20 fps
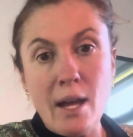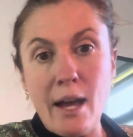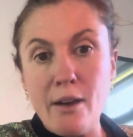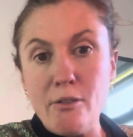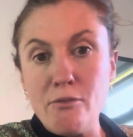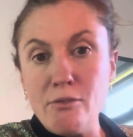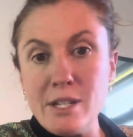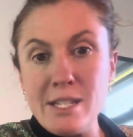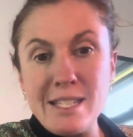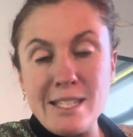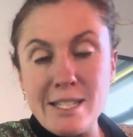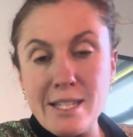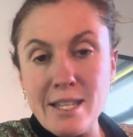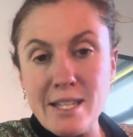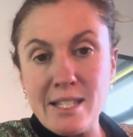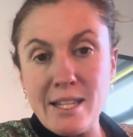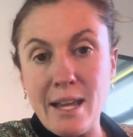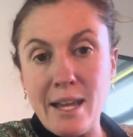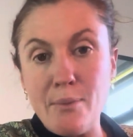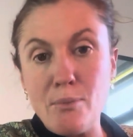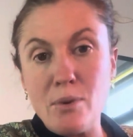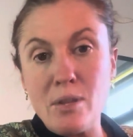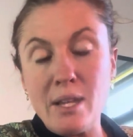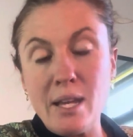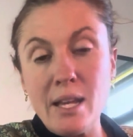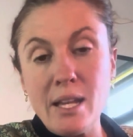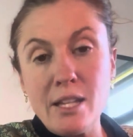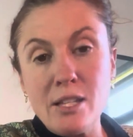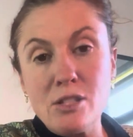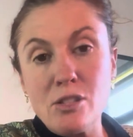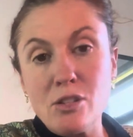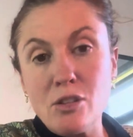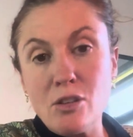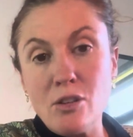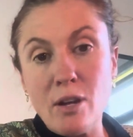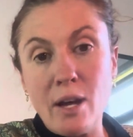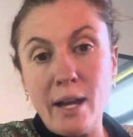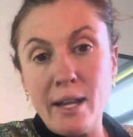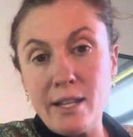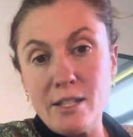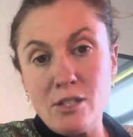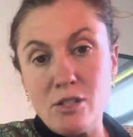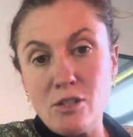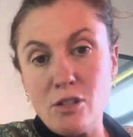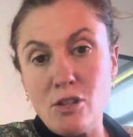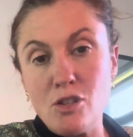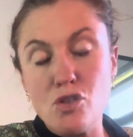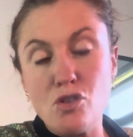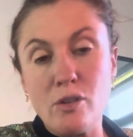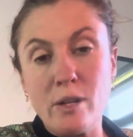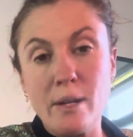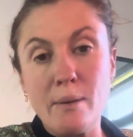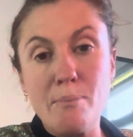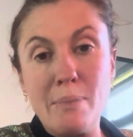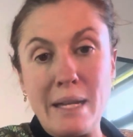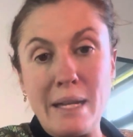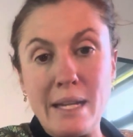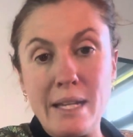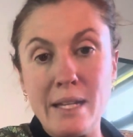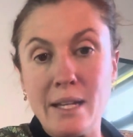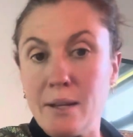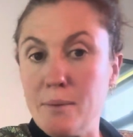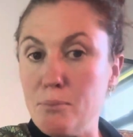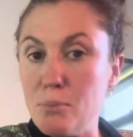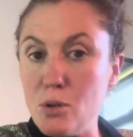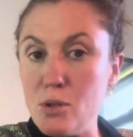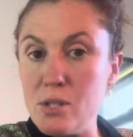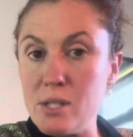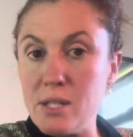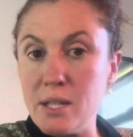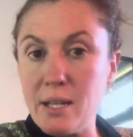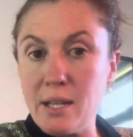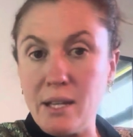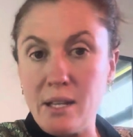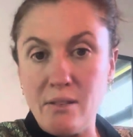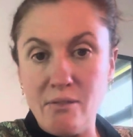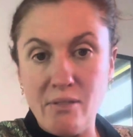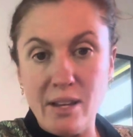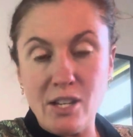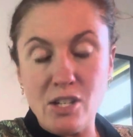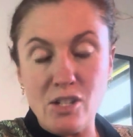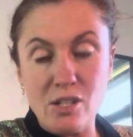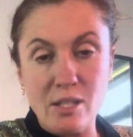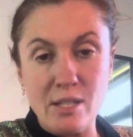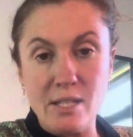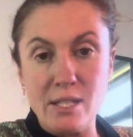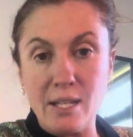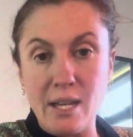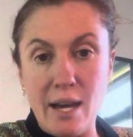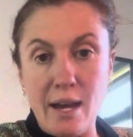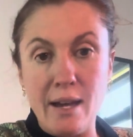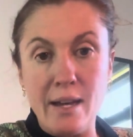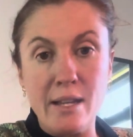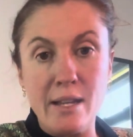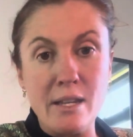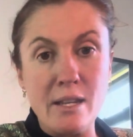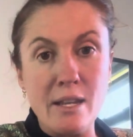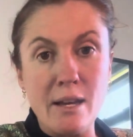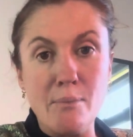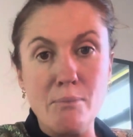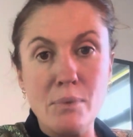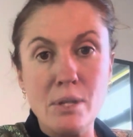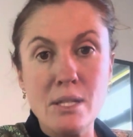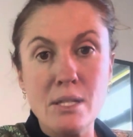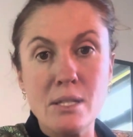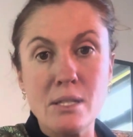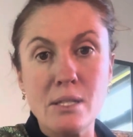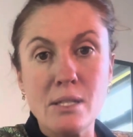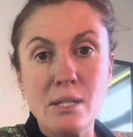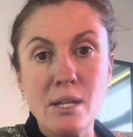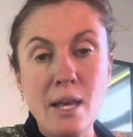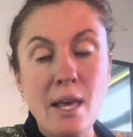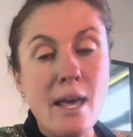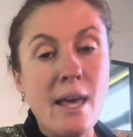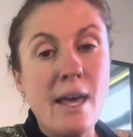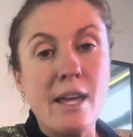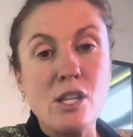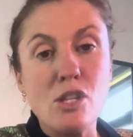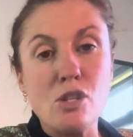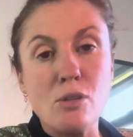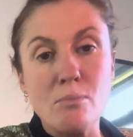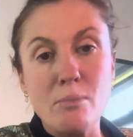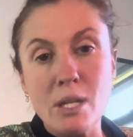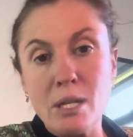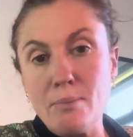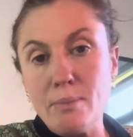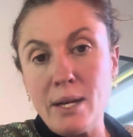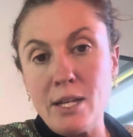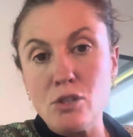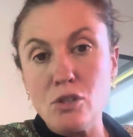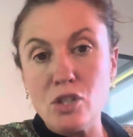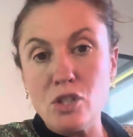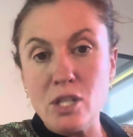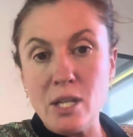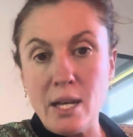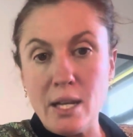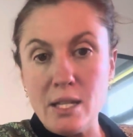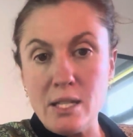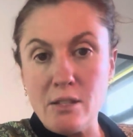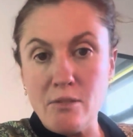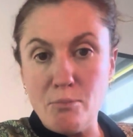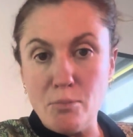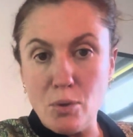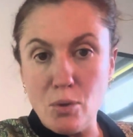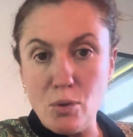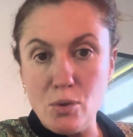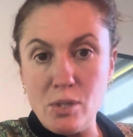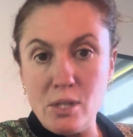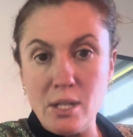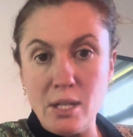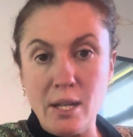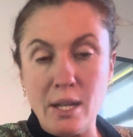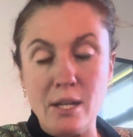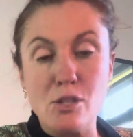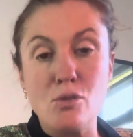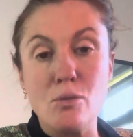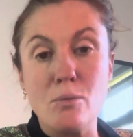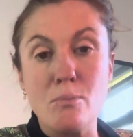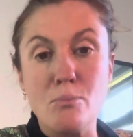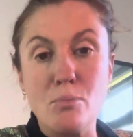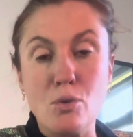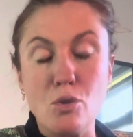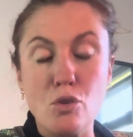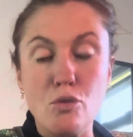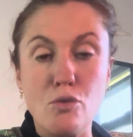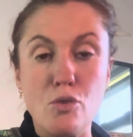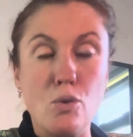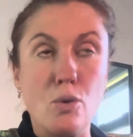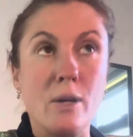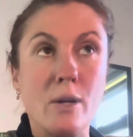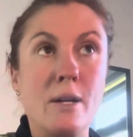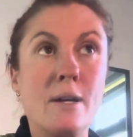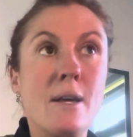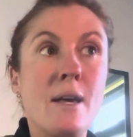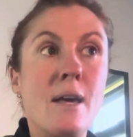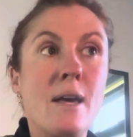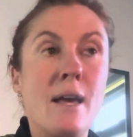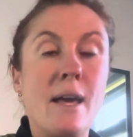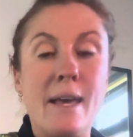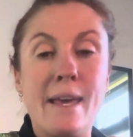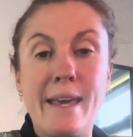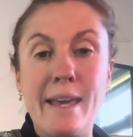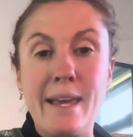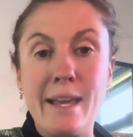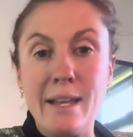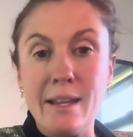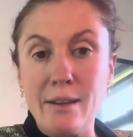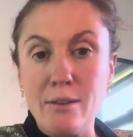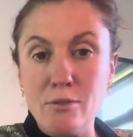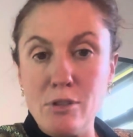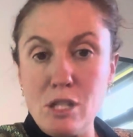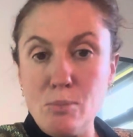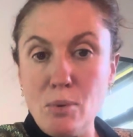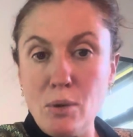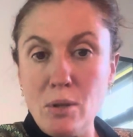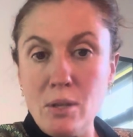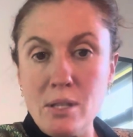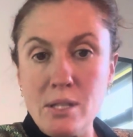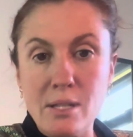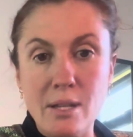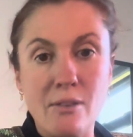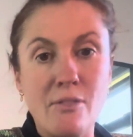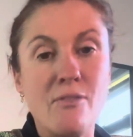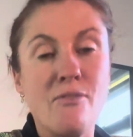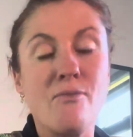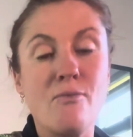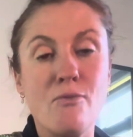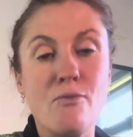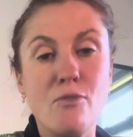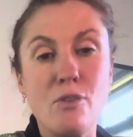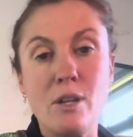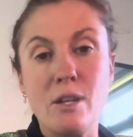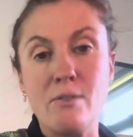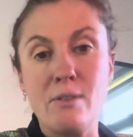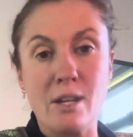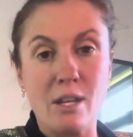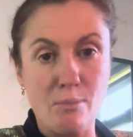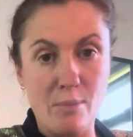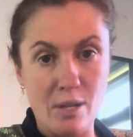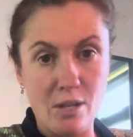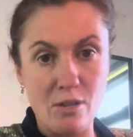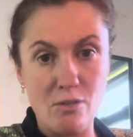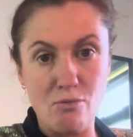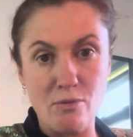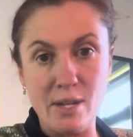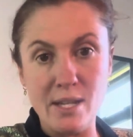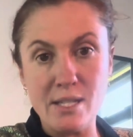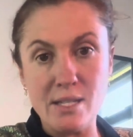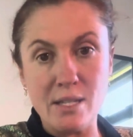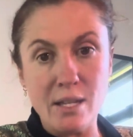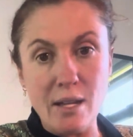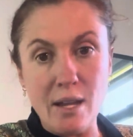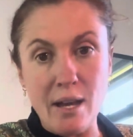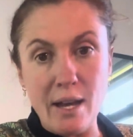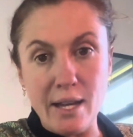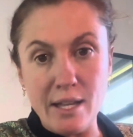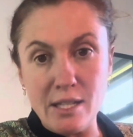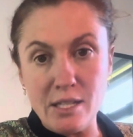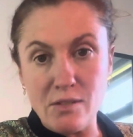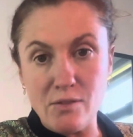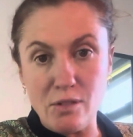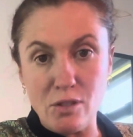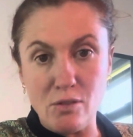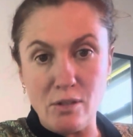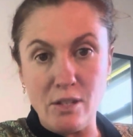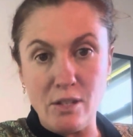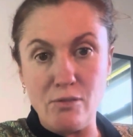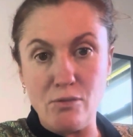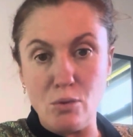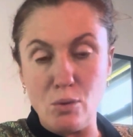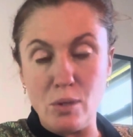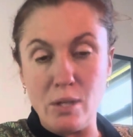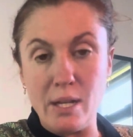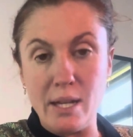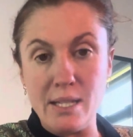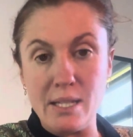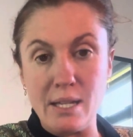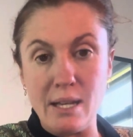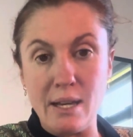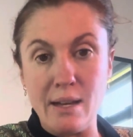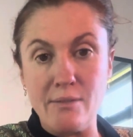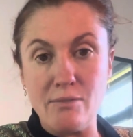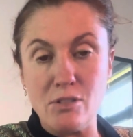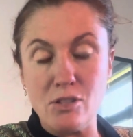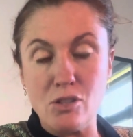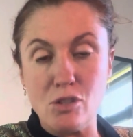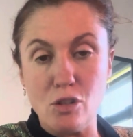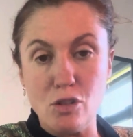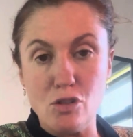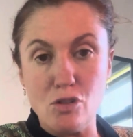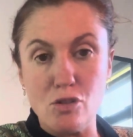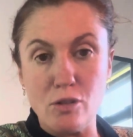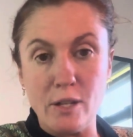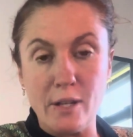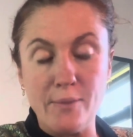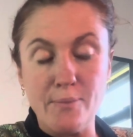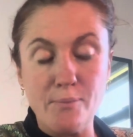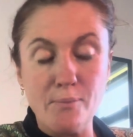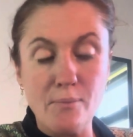Risks are the same with any eyelid surgery: bleeding and bruising, infection, scar and numbness. And to minimize your chance of bruising and to improve your healing response, I fully recommend rest in ice for 3 or 4 days after surgery.